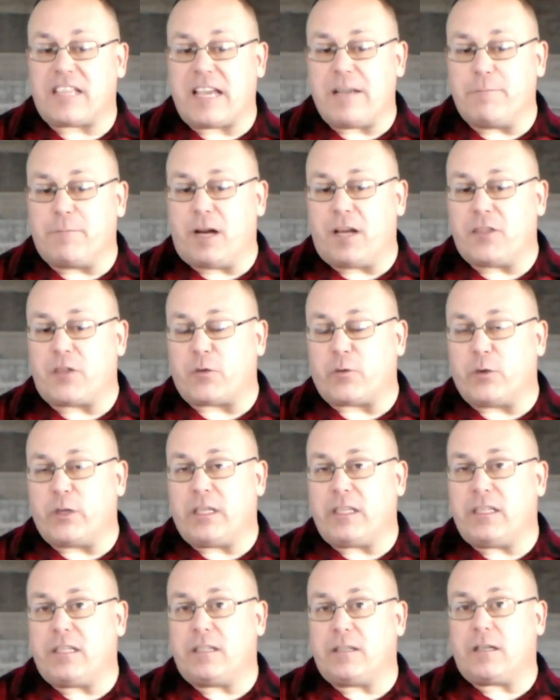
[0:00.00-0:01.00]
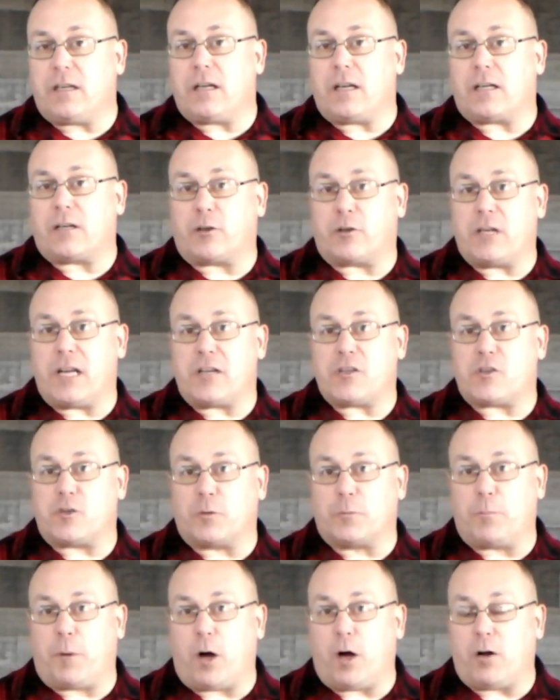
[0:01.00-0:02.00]
the same month, we
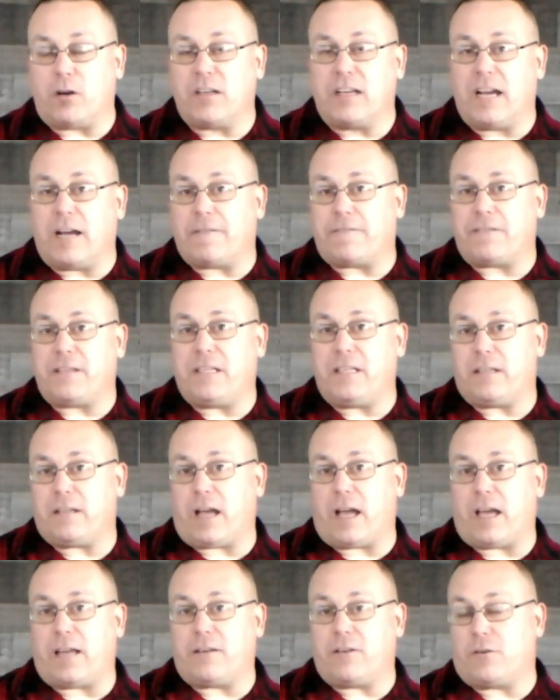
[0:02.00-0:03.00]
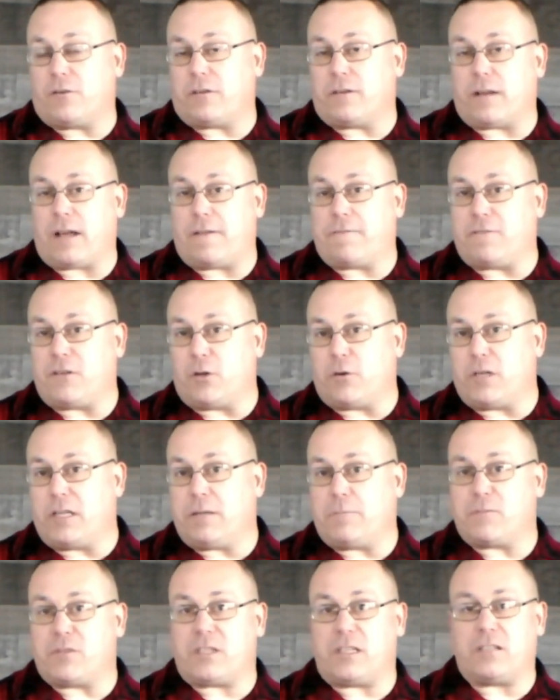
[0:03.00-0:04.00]
credentialed Paul Guffey. I've known
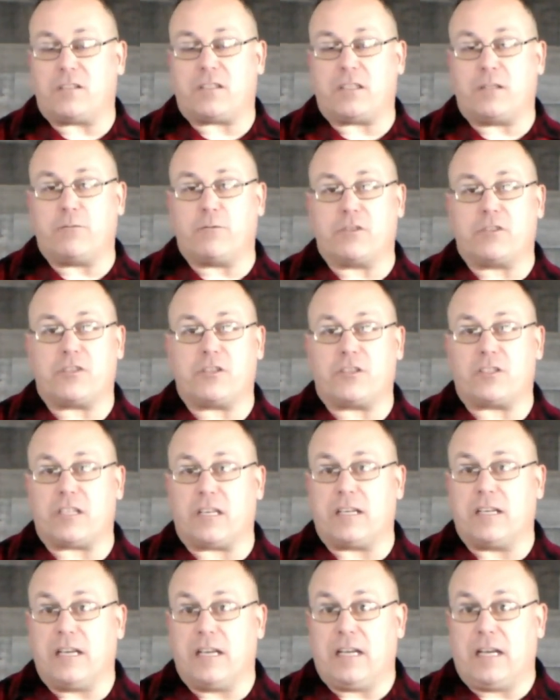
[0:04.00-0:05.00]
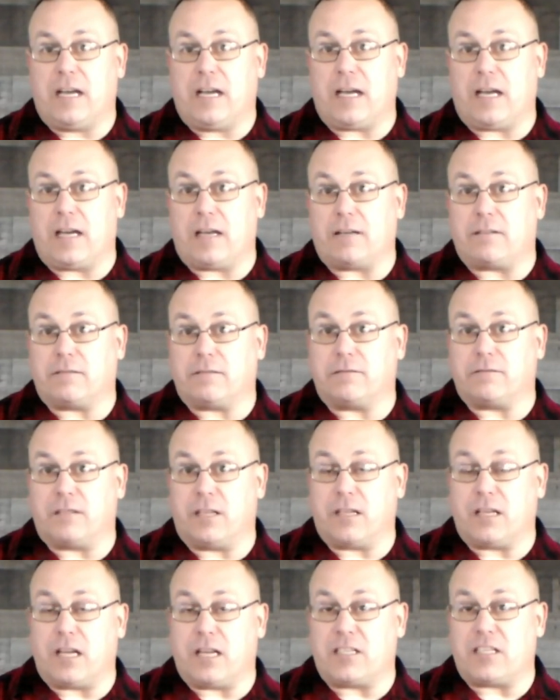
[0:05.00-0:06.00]
him since he was just a
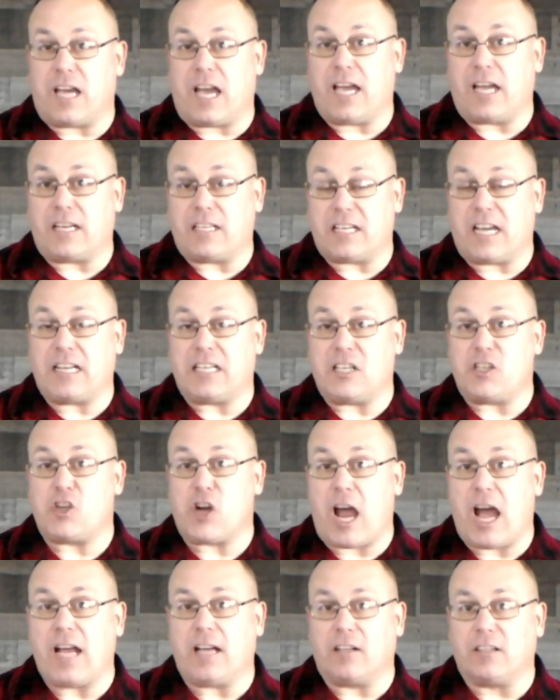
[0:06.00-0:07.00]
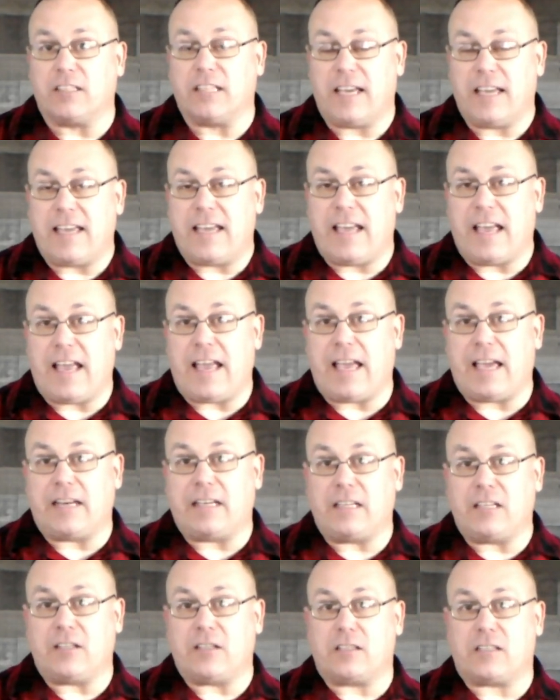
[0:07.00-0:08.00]
tiny child,
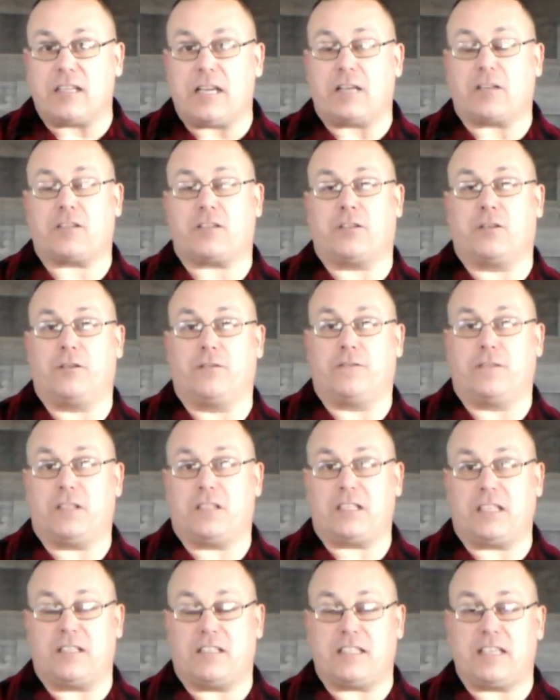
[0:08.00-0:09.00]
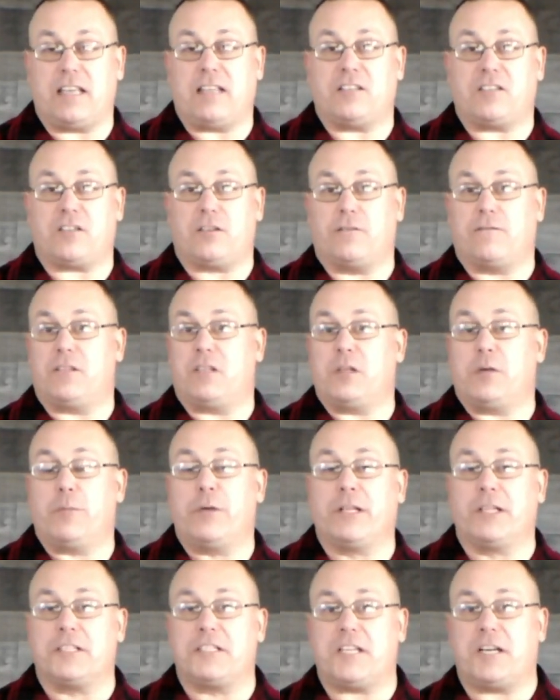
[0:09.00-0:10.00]
and he has since then served in the
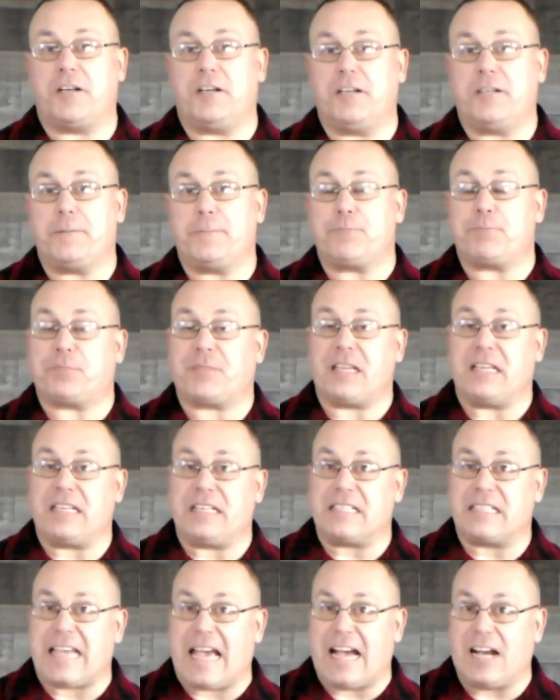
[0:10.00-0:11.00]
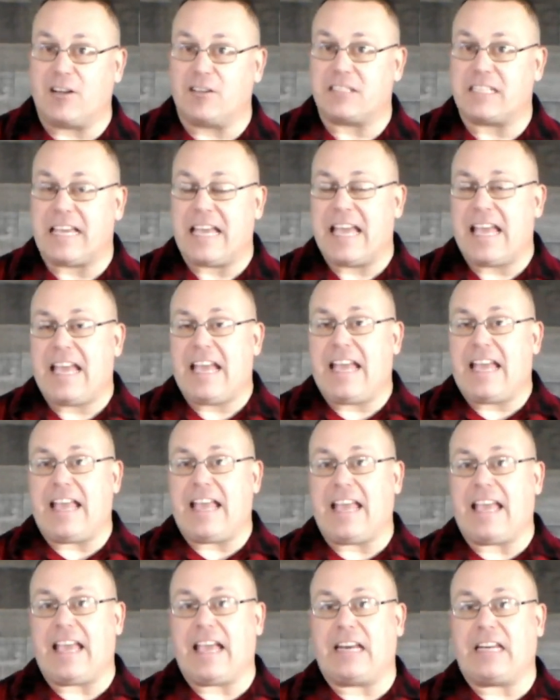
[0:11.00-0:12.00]
military, and he's out,
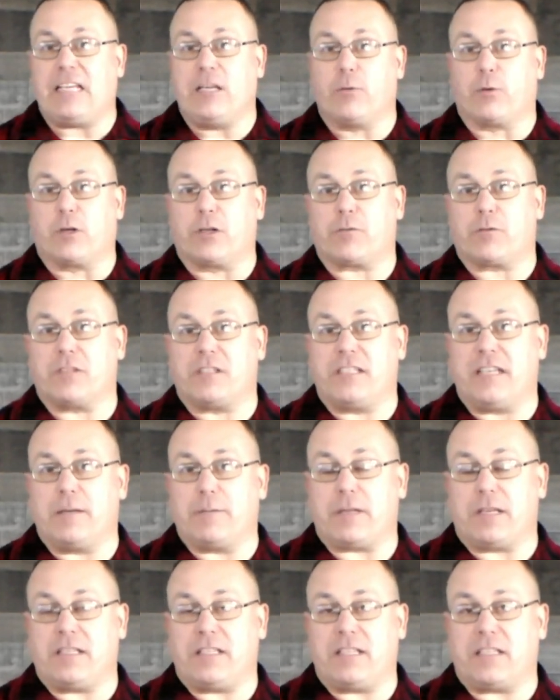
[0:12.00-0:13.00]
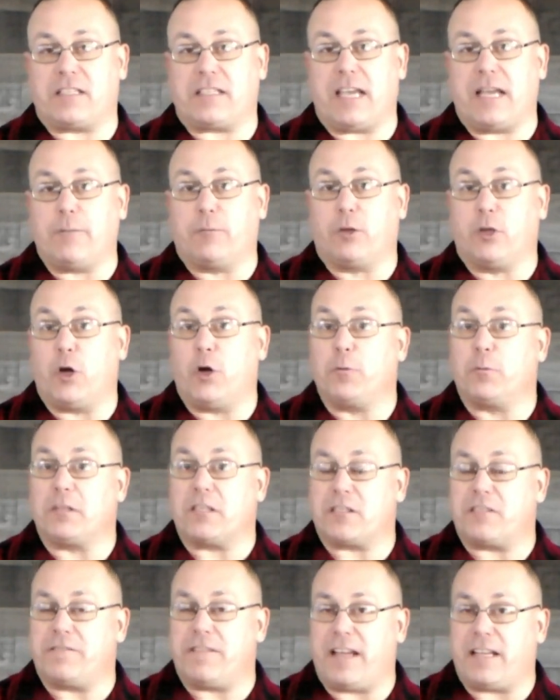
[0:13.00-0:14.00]
and he worked with disabled
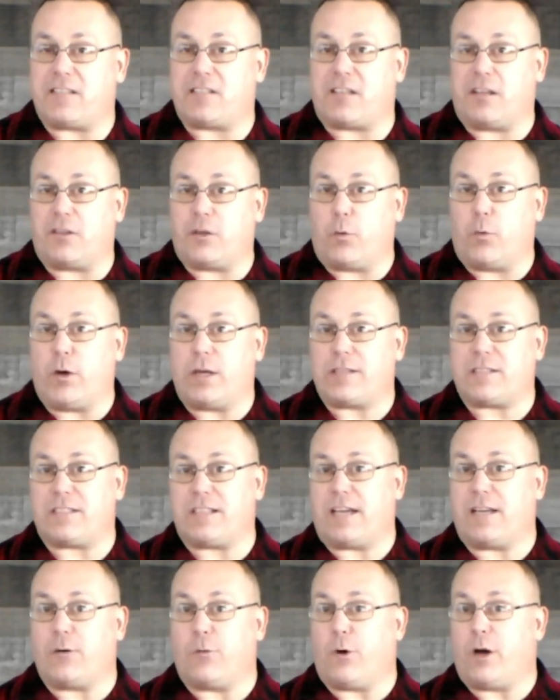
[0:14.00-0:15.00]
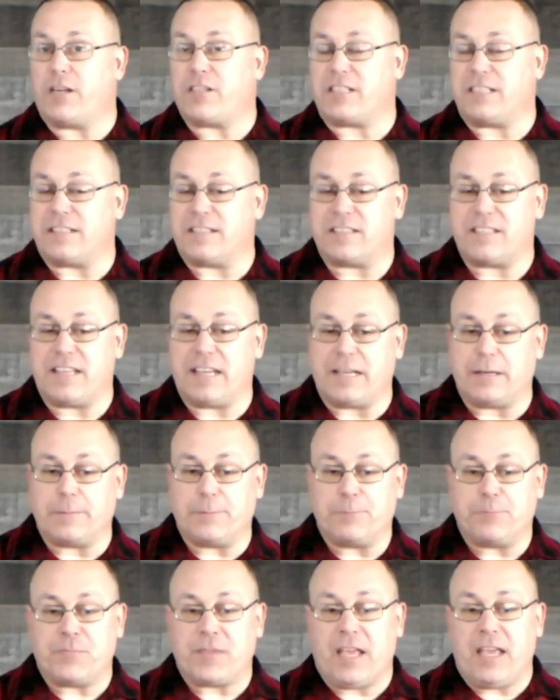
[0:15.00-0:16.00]
homeless vets on the west side of Washington State.
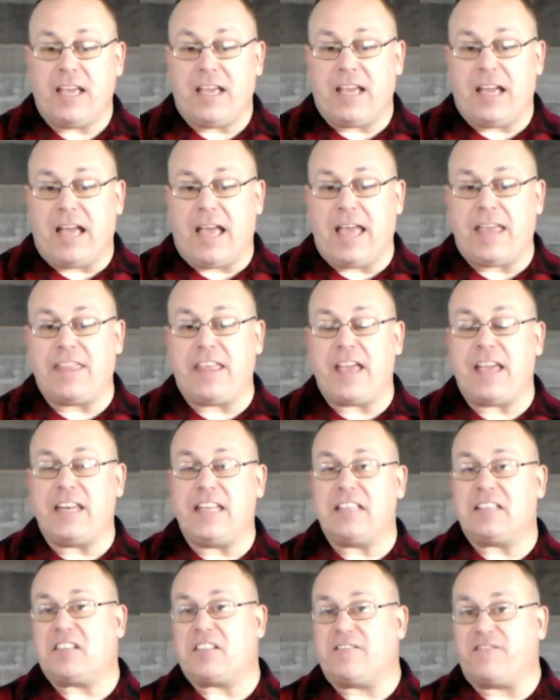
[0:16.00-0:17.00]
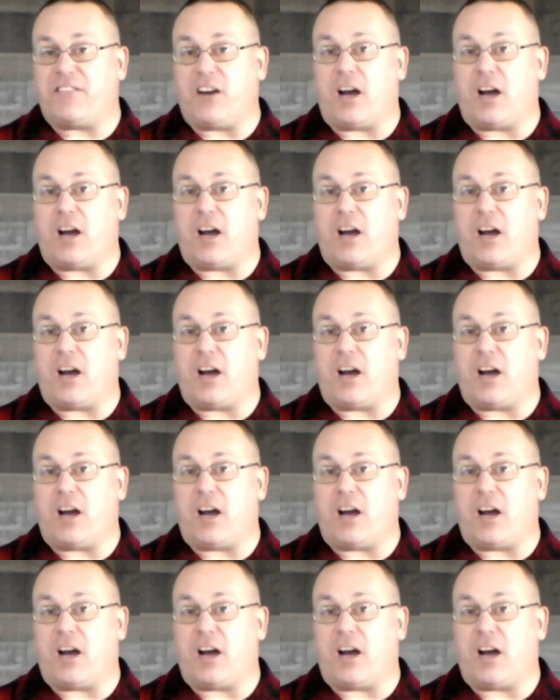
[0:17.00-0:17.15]
And then his